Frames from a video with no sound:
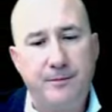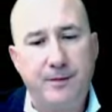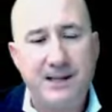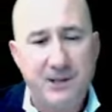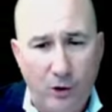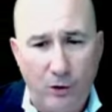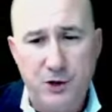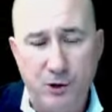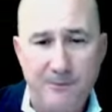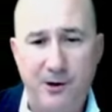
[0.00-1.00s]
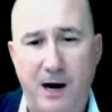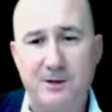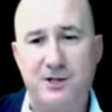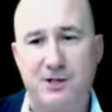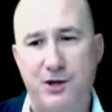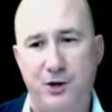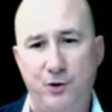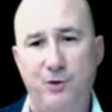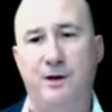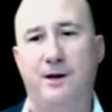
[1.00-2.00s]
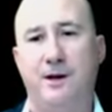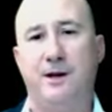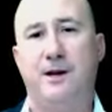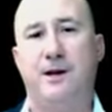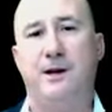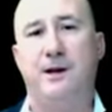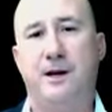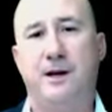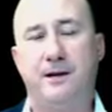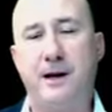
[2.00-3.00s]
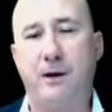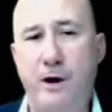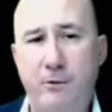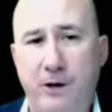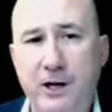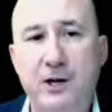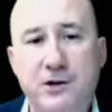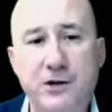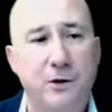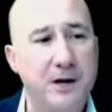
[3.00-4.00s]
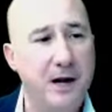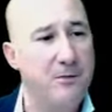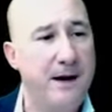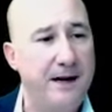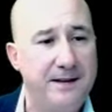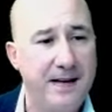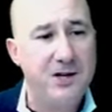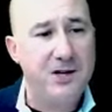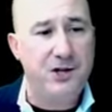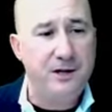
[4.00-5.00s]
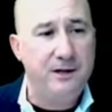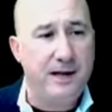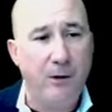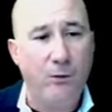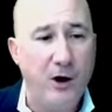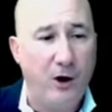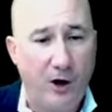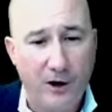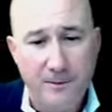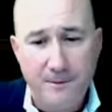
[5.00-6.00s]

I told you, I promised you that we were going to do another meditation, and we are.